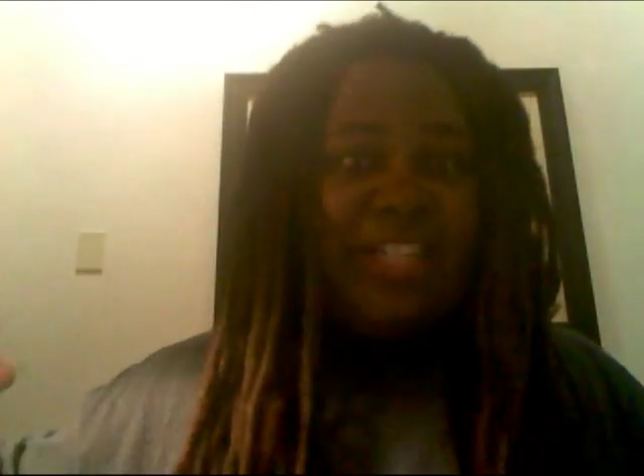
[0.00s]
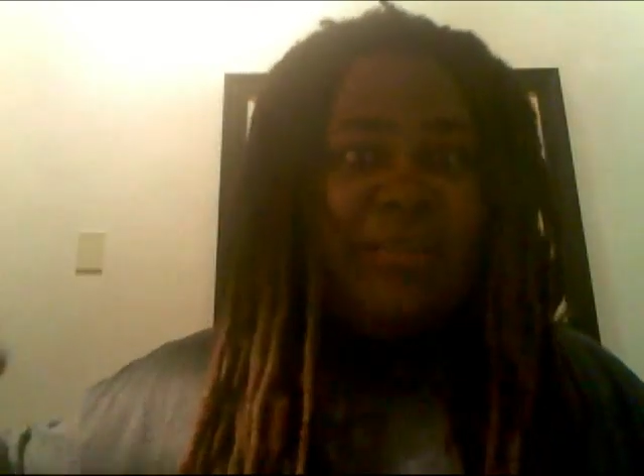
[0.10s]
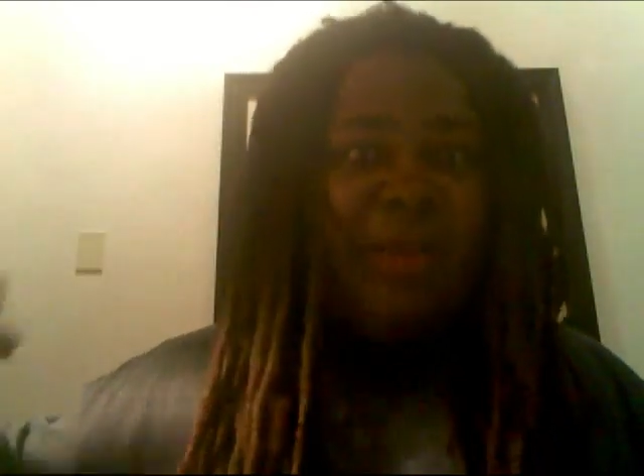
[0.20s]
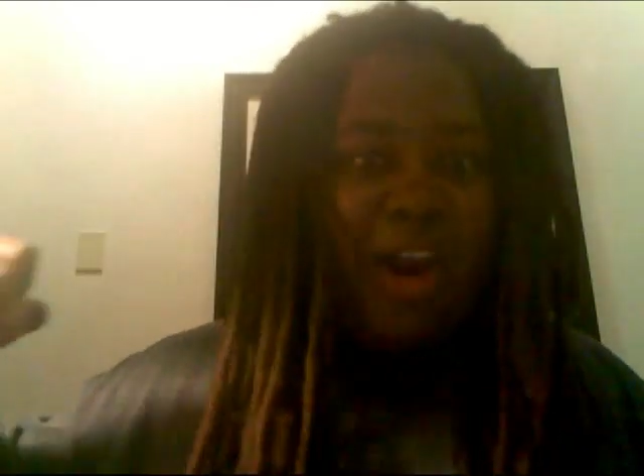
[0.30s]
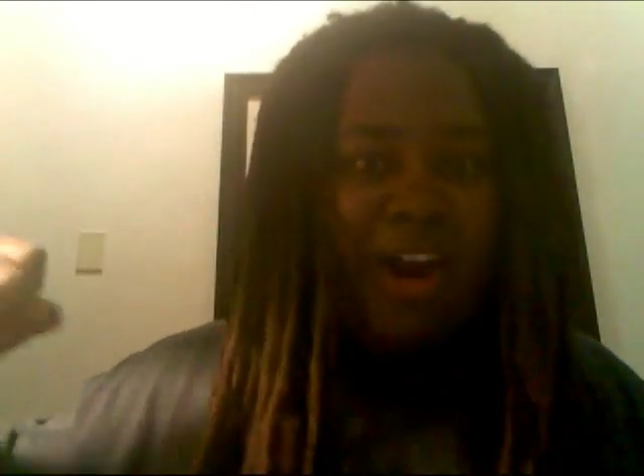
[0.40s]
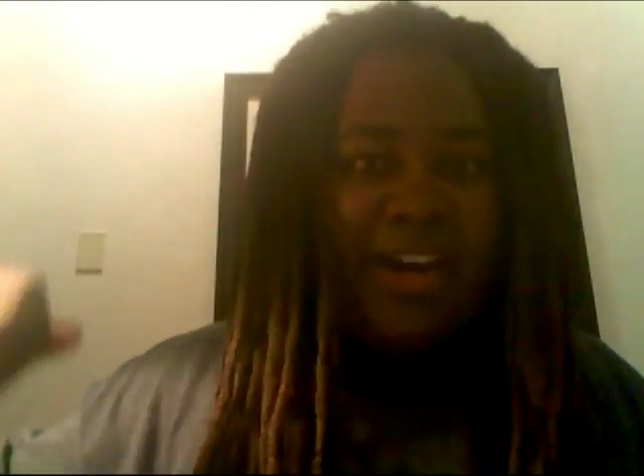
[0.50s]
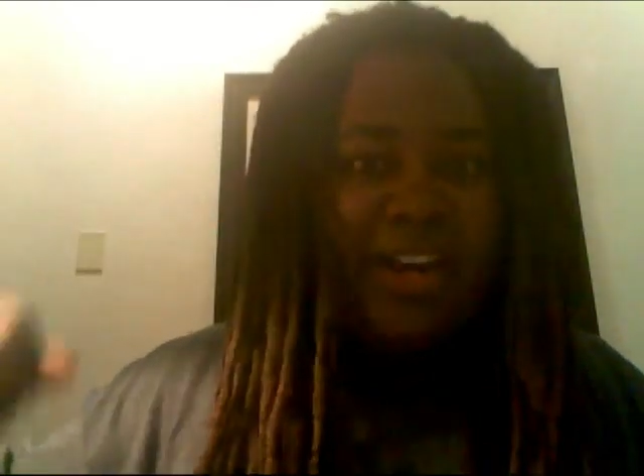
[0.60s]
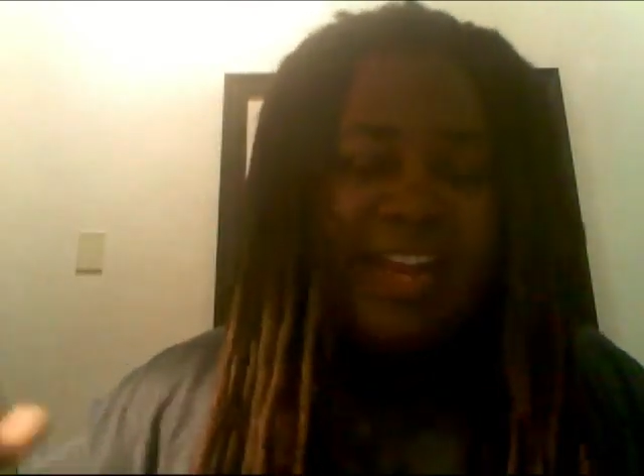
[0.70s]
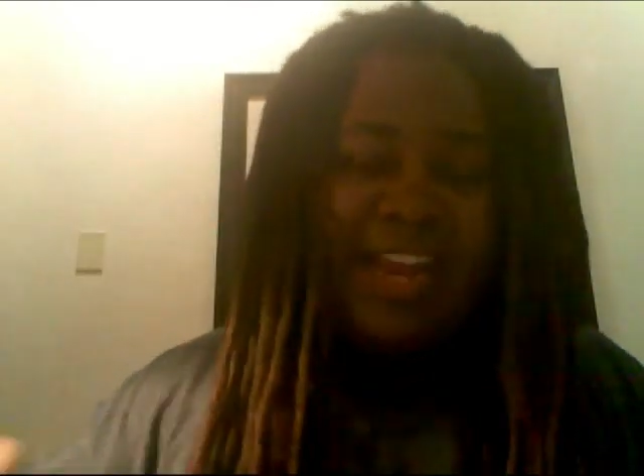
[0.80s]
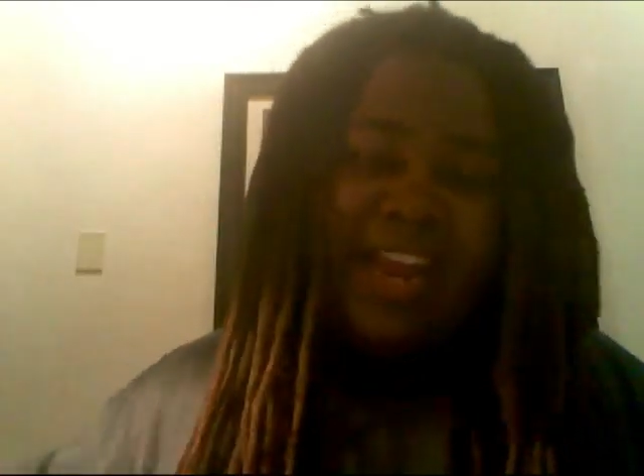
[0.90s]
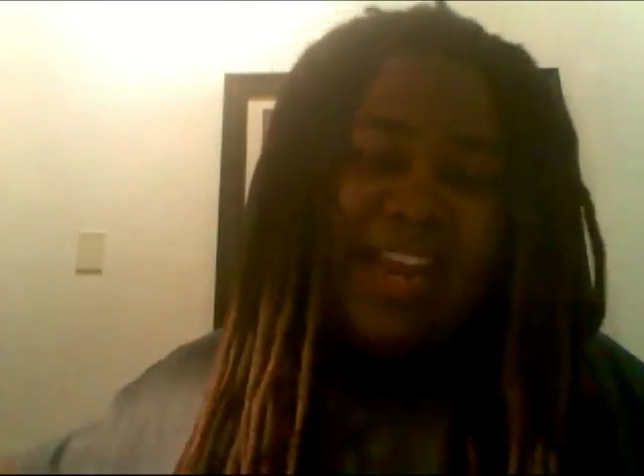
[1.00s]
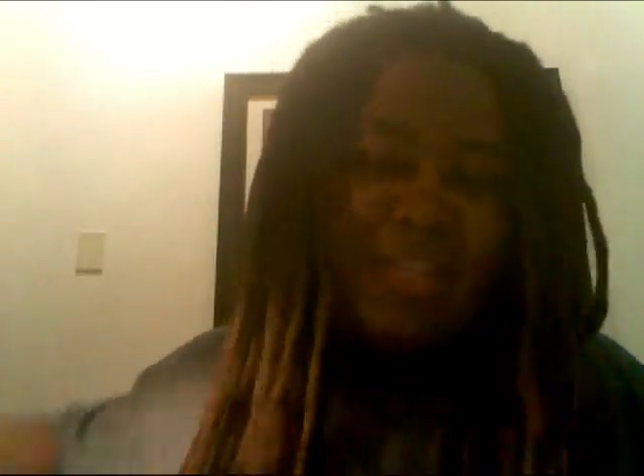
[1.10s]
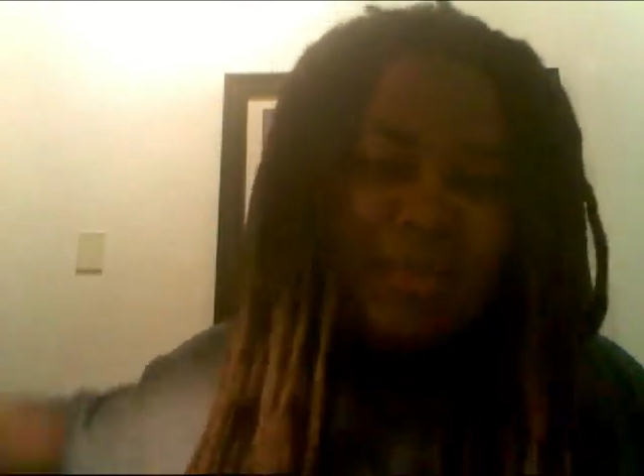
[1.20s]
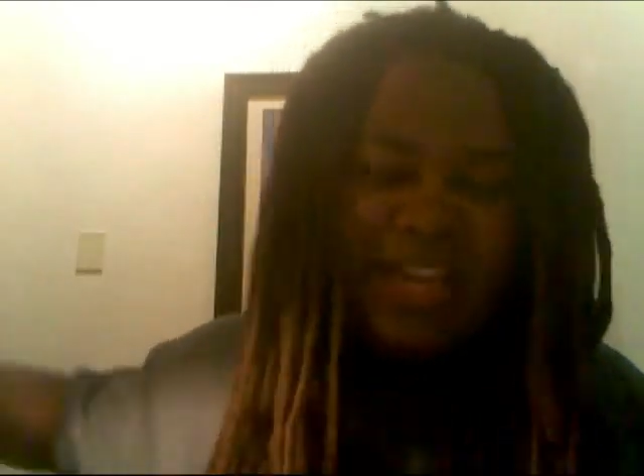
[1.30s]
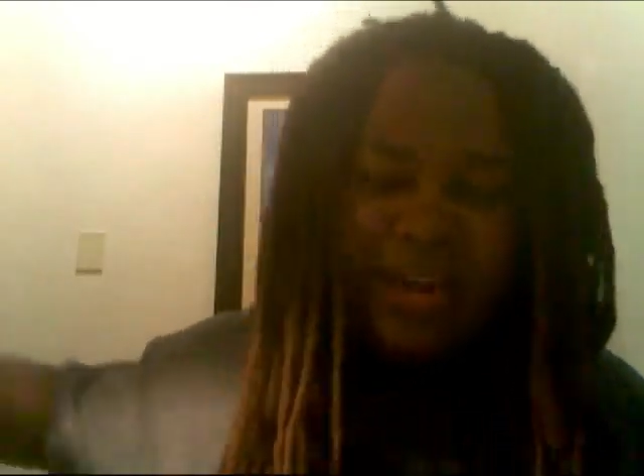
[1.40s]
him hard. And
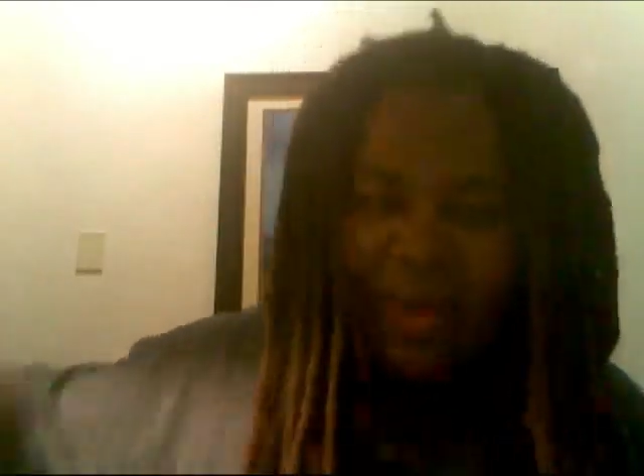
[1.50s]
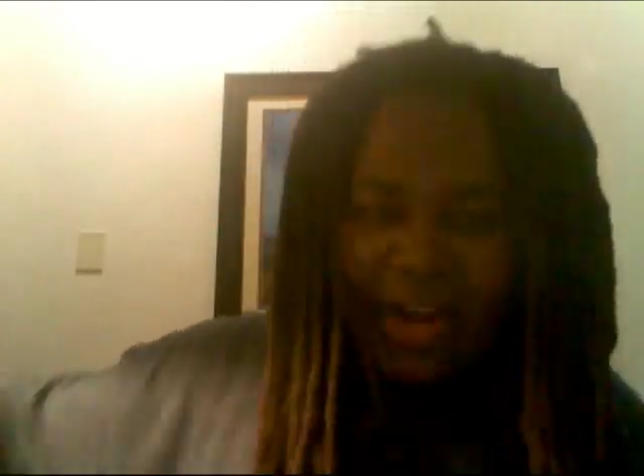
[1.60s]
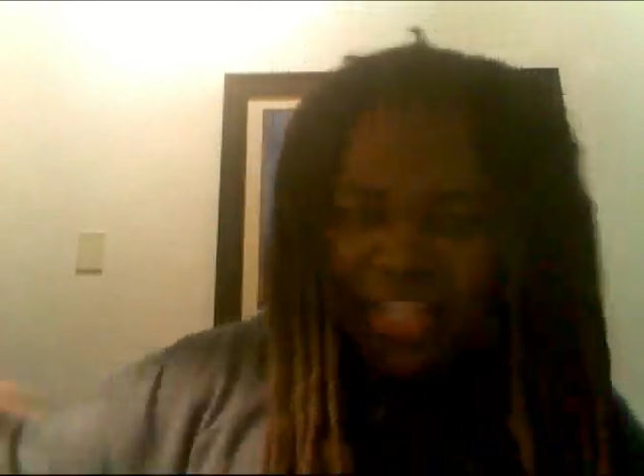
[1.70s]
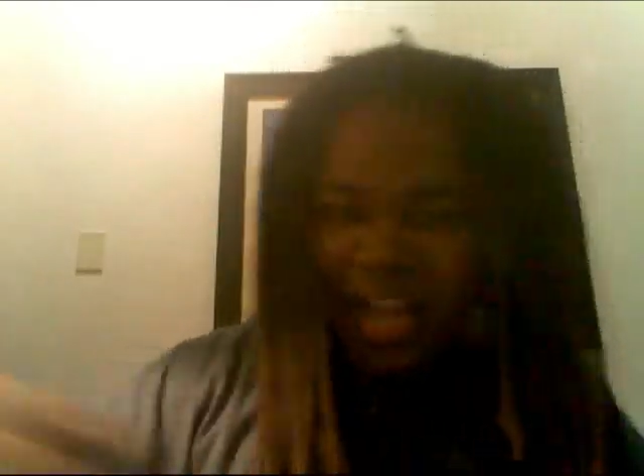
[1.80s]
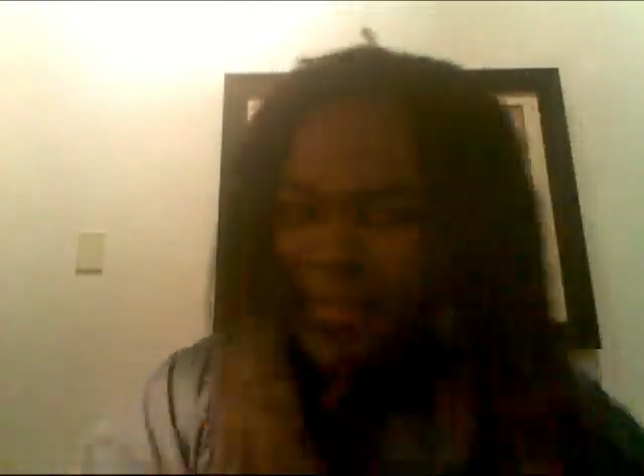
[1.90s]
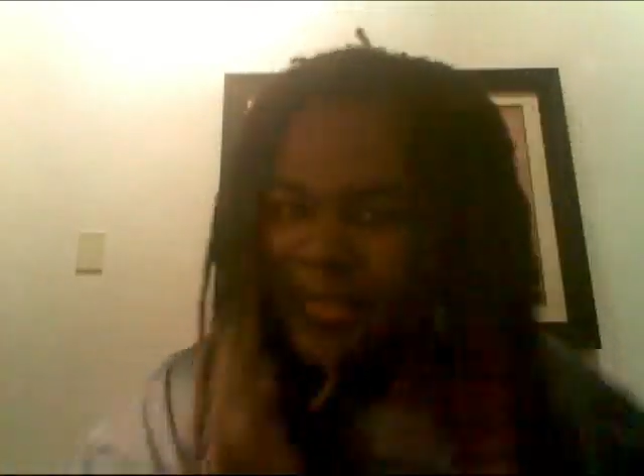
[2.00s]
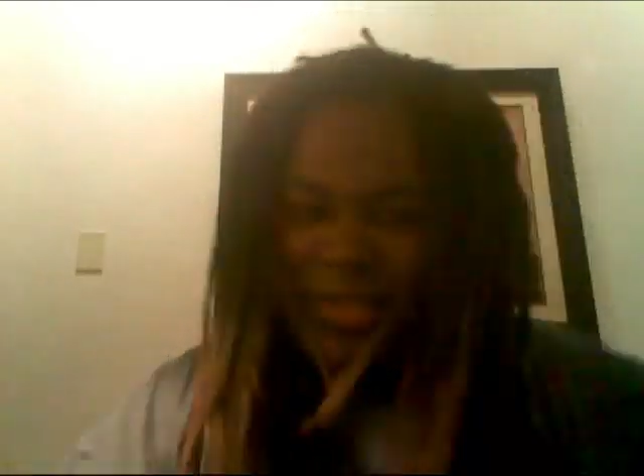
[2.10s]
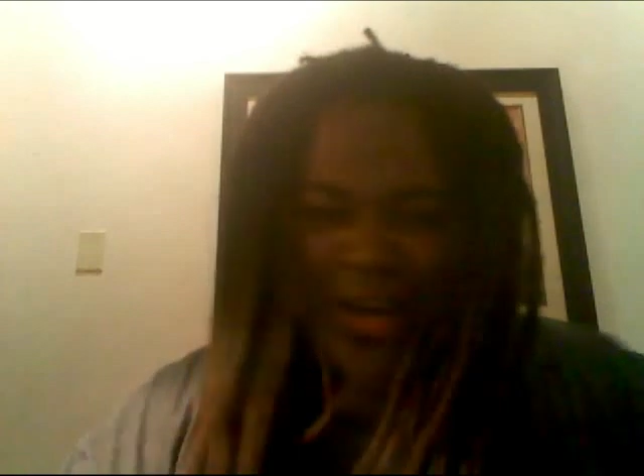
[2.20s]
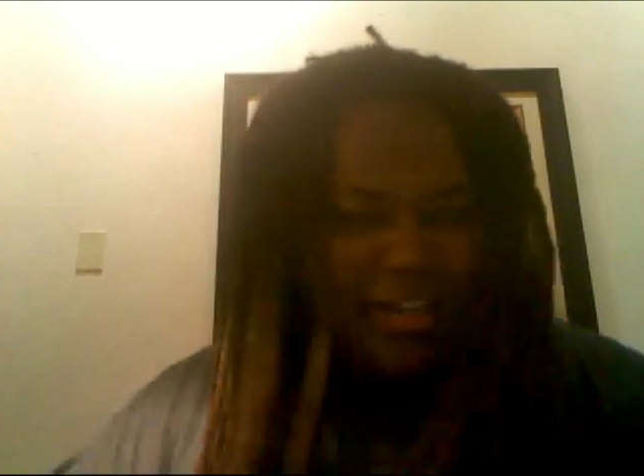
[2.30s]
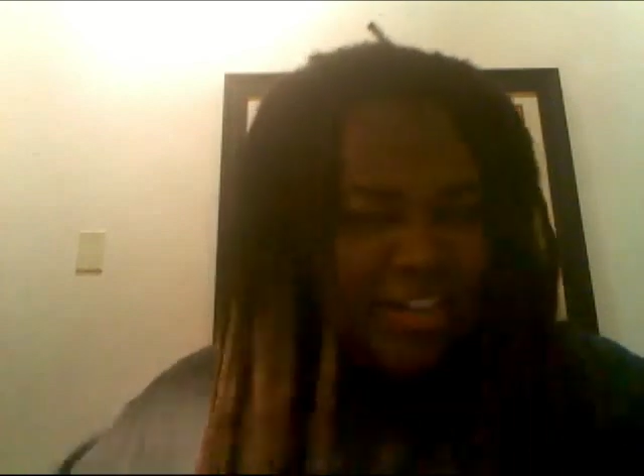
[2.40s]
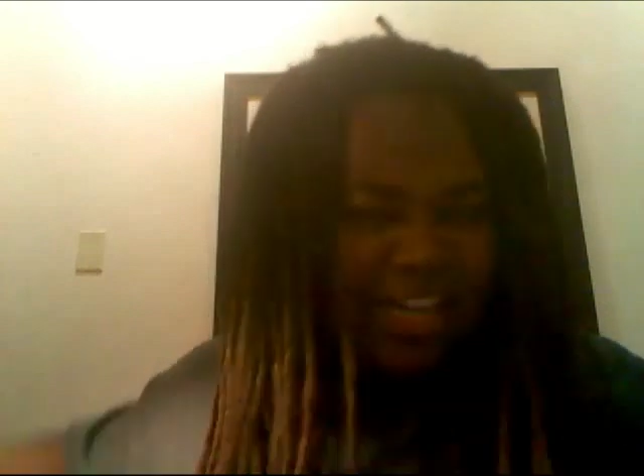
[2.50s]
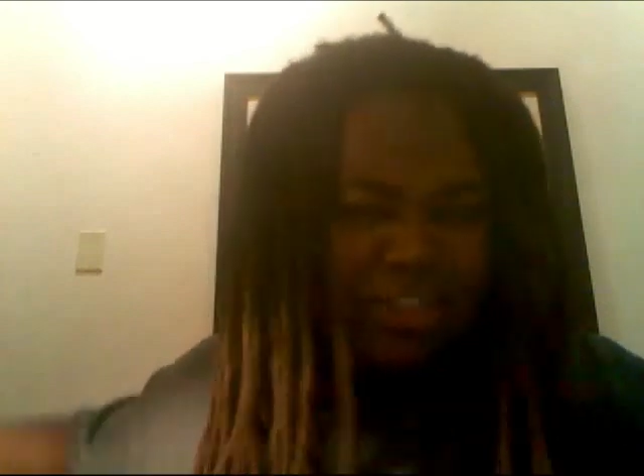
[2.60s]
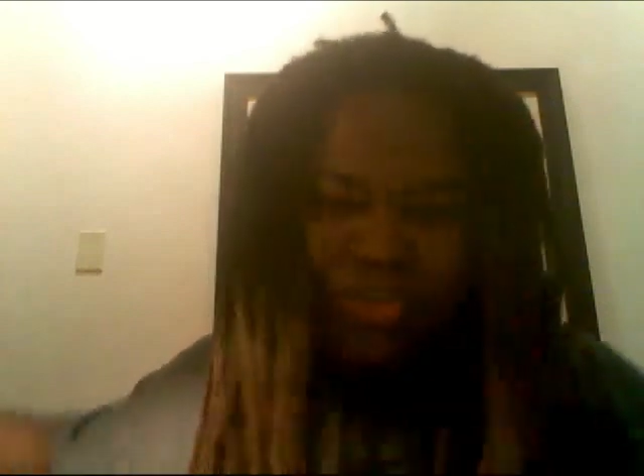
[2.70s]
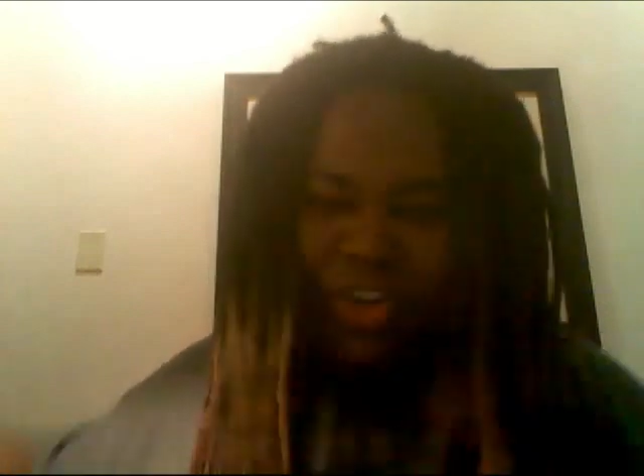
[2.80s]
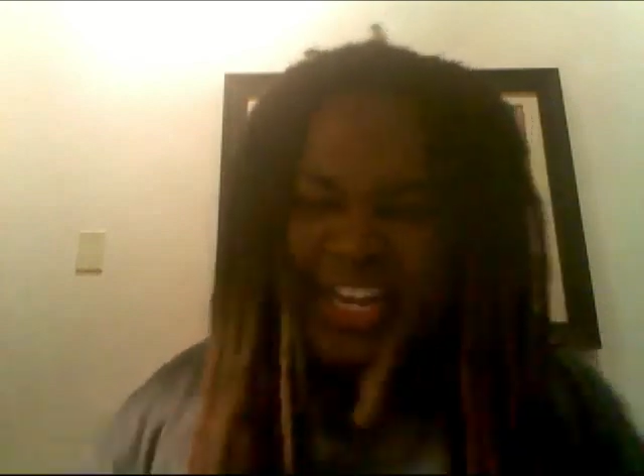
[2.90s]
that's when he went on top of him, started
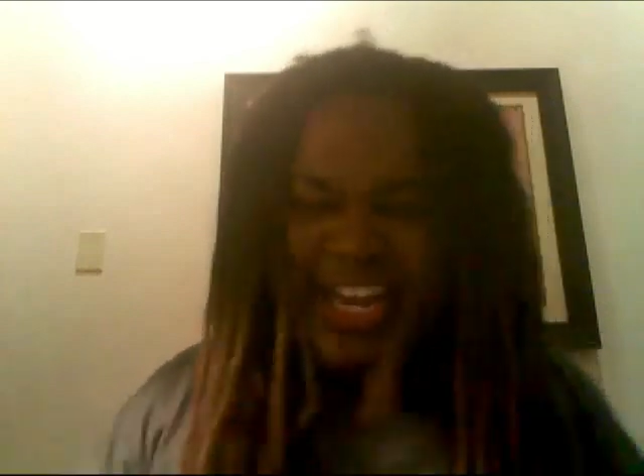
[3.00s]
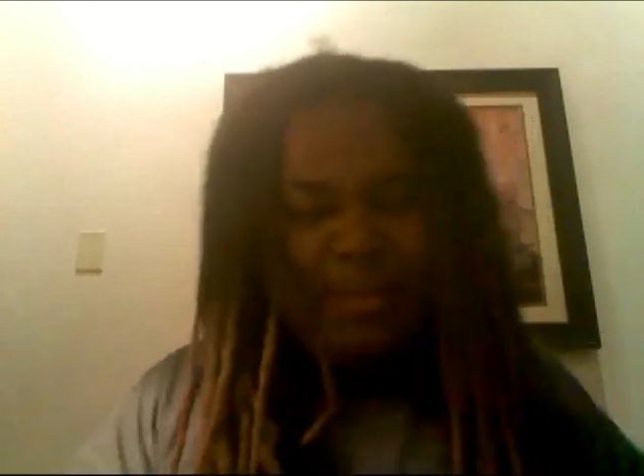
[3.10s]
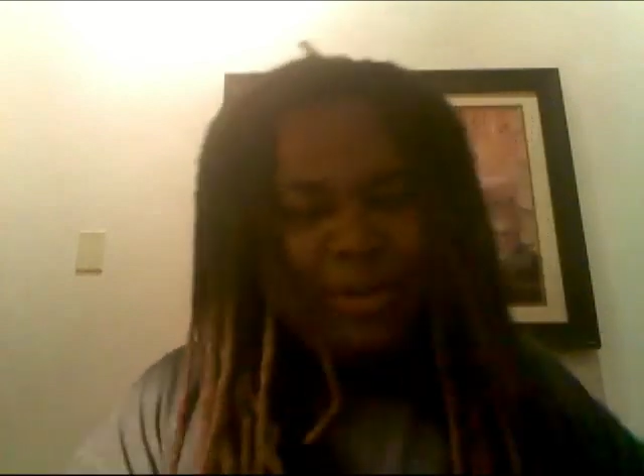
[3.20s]
like drilling him.